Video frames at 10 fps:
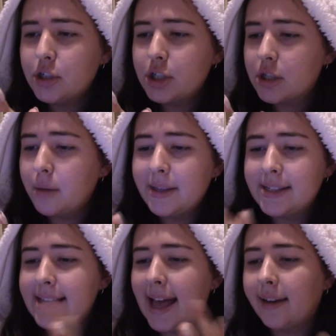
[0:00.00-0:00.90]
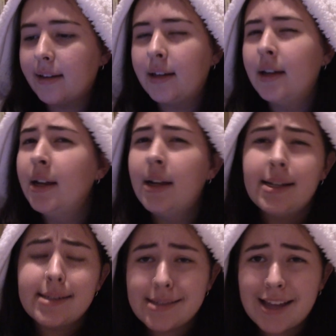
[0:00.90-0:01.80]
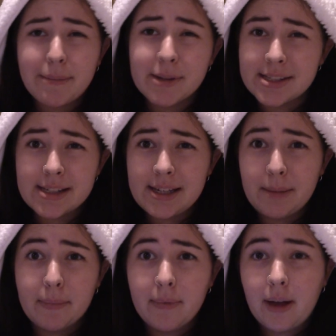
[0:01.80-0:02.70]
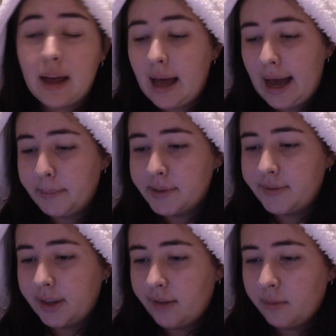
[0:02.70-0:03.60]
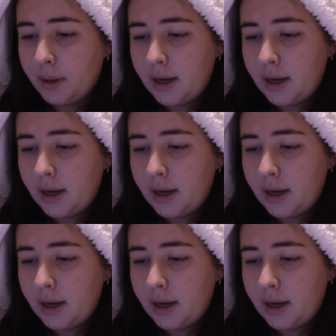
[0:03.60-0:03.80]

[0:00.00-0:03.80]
sure it's just going to be the standard, same as the apps for the other